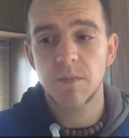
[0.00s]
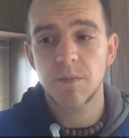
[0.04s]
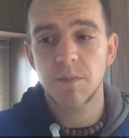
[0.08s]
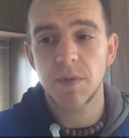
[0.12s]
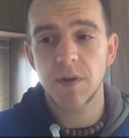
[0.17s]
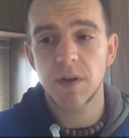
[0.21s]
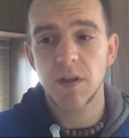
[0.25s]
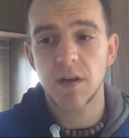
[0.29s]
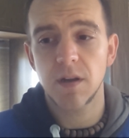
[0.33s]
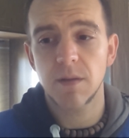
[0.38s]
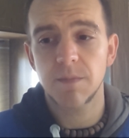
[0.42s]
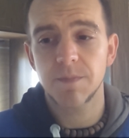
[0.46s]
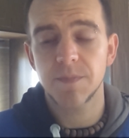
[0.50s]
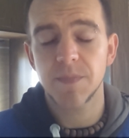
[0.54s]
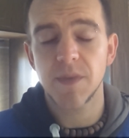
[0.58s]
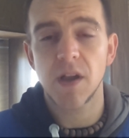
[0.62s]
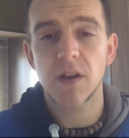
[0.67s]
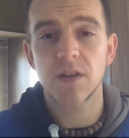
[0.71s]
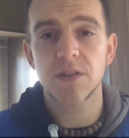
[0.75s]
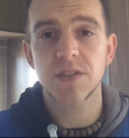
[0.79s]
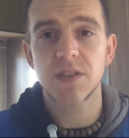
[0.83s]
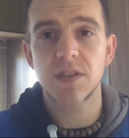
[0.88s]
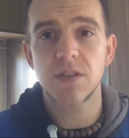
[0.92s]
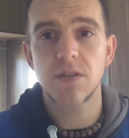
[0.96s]
But
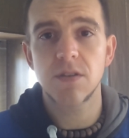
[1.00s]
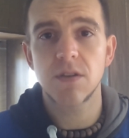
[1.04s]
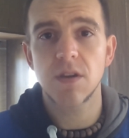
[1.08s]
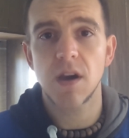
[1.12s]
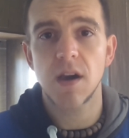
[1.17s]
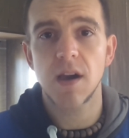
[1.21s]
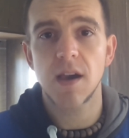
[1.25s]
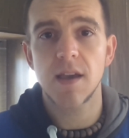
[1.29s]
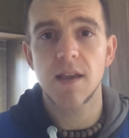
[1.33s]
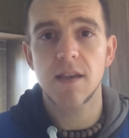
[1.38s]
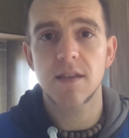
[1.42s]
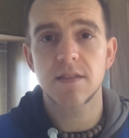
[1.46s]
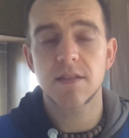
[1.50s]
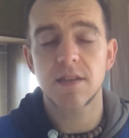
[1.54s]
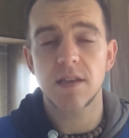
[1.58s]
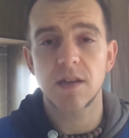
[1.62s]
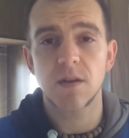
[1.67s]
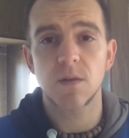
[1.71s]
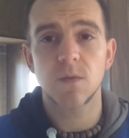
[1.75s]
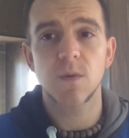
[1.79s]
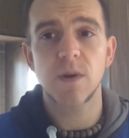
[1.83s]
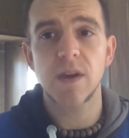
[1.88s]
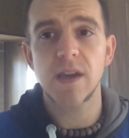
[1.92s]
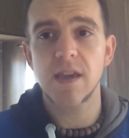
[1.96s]
I'll see you guys
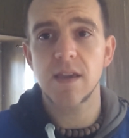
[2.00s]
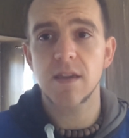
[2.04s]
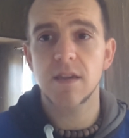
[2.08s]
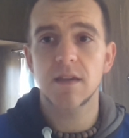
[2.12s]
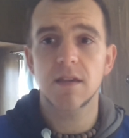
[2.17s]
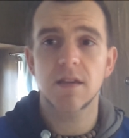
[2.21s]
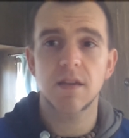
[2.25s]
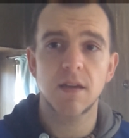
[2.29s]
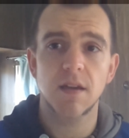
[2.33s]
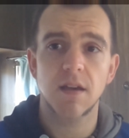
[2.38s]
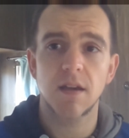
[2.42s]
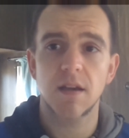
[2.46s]
in a week.